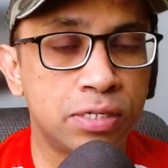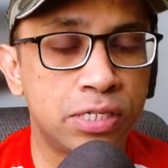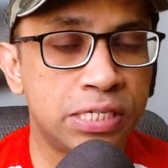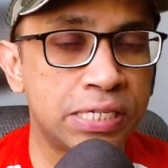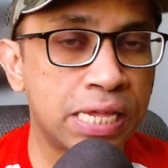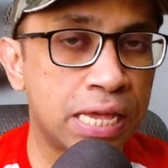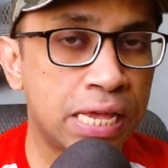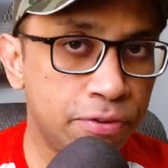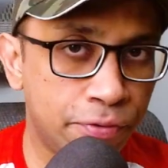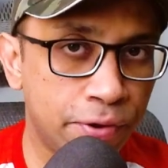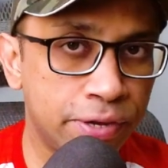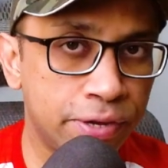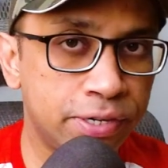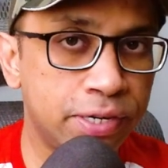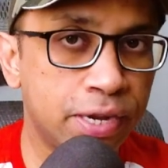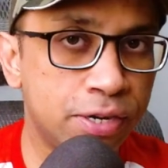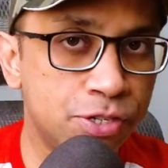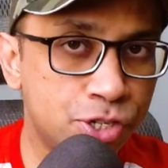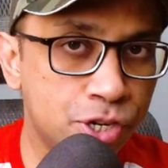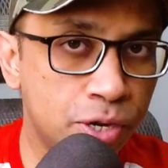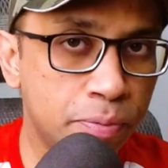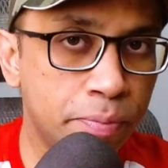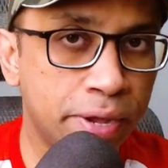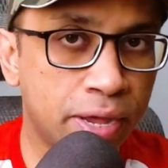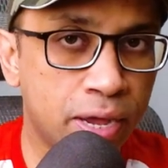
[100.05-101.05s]

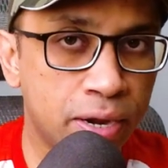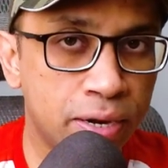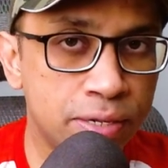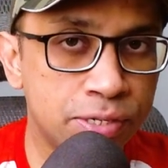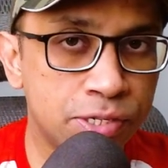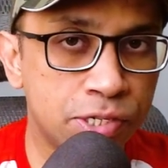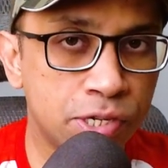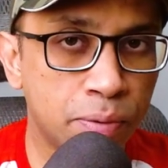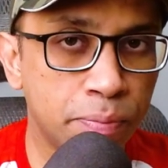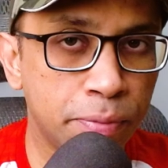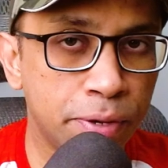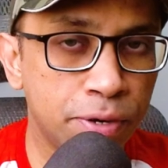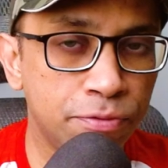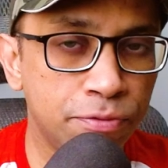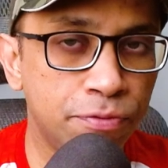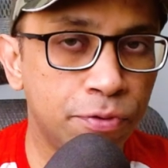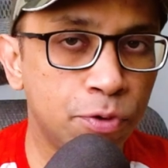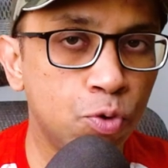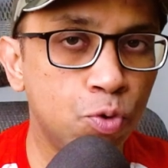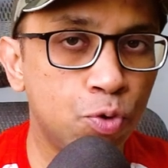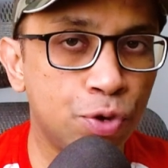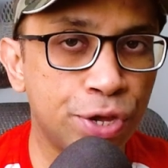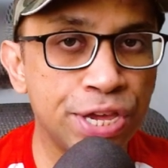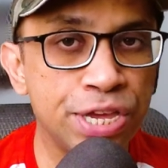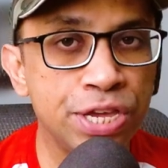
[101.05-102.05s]
self-attention mechanism in
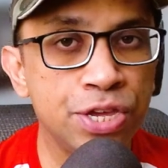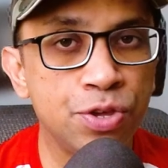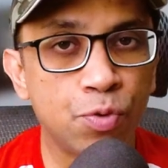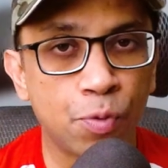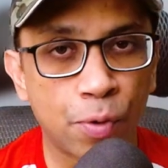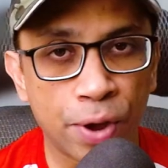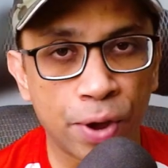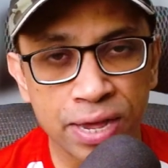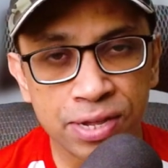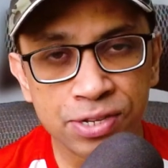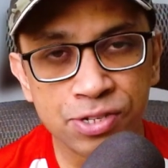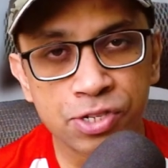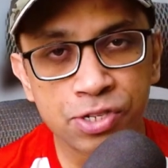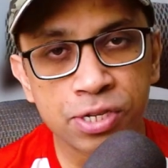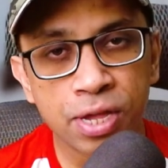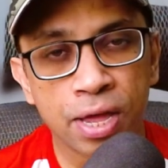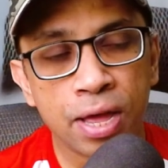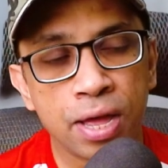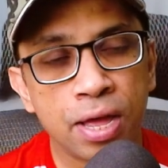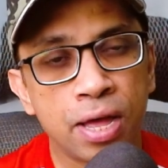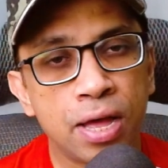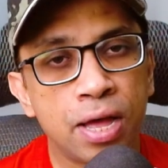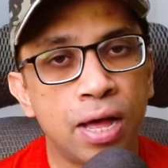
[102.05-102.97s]
few key ways.